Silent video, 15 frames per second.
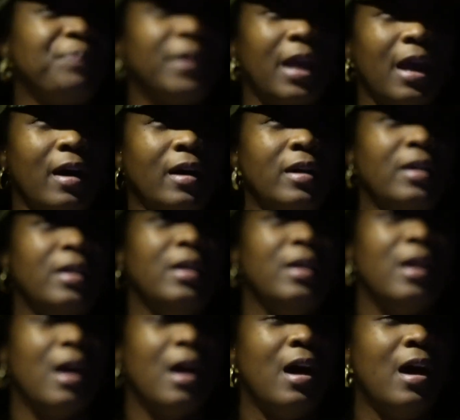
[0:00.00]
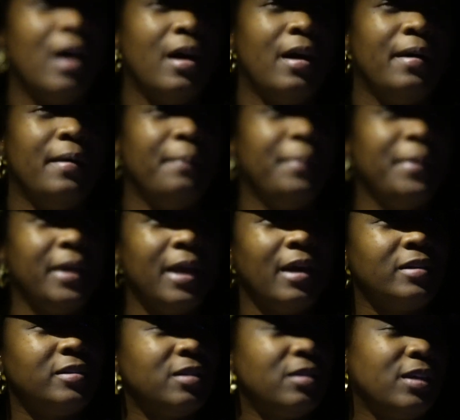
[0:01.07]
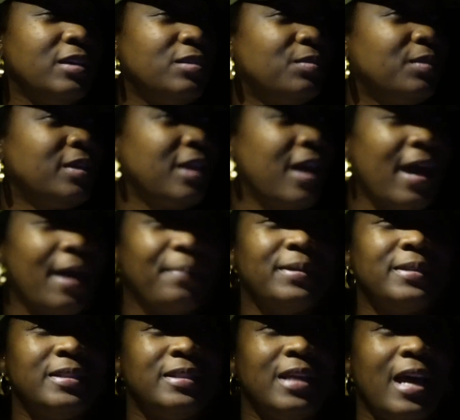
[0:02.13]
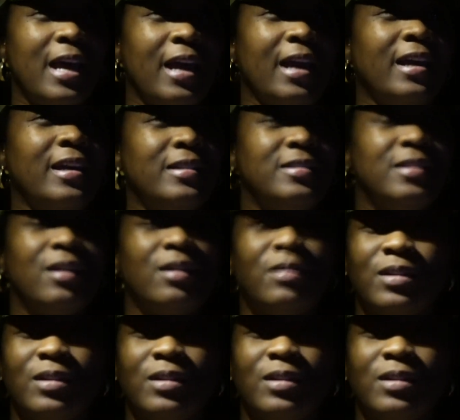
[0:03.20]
yeah, um, but yeah, so that's what happened today. So